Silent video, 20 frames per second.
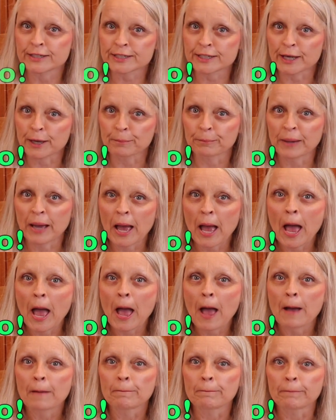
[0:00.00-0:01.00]
Tip:
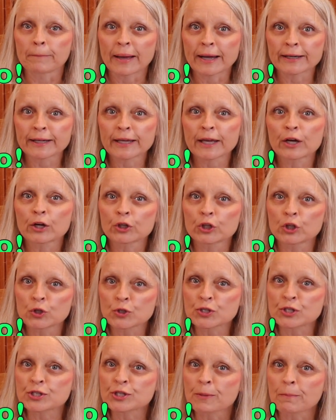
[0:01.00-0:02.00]
Medicare
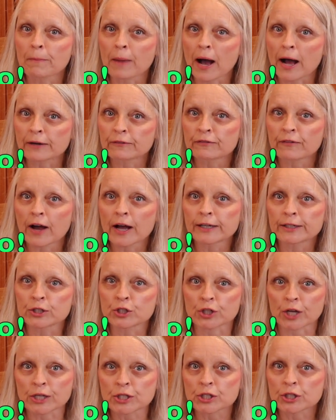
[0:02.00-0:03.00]
uses the modified
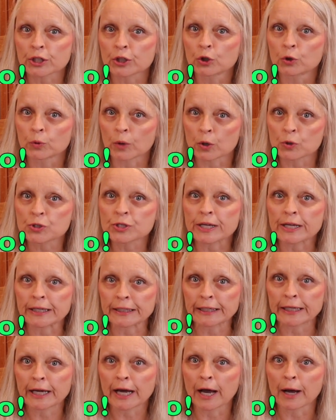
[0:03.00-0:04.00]
adjusted gross
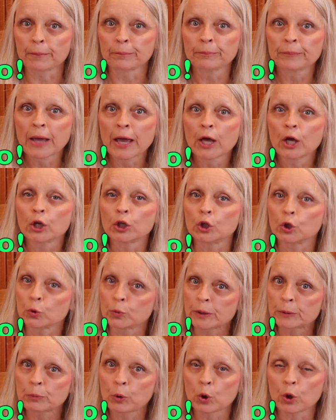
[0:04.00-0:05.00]
income you
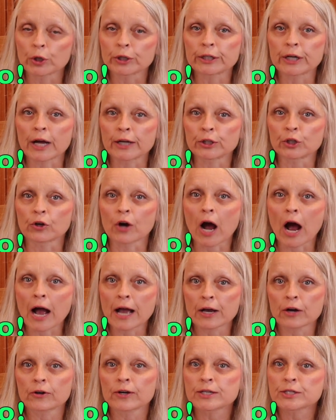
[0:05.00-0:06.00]
reported on your
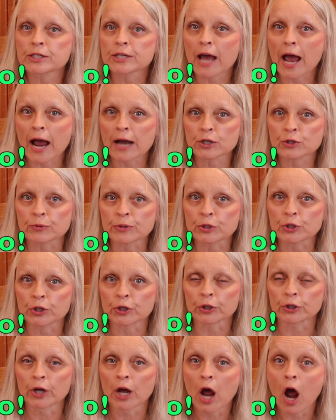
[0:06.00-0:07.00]
I R S tax
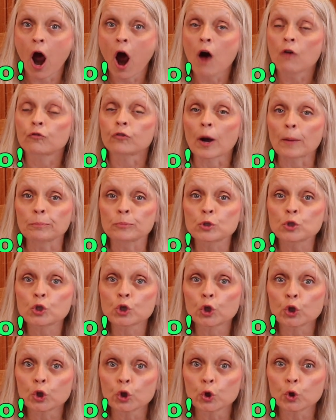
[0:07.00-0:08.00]
return from
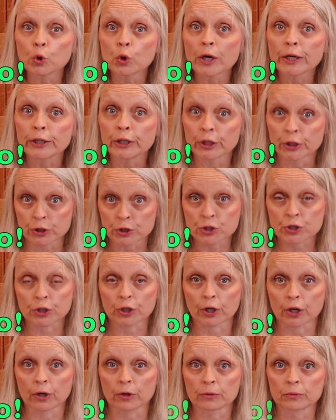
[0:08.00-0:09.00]
two years
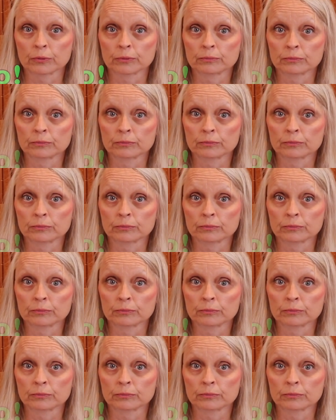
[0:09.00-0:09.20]
ago.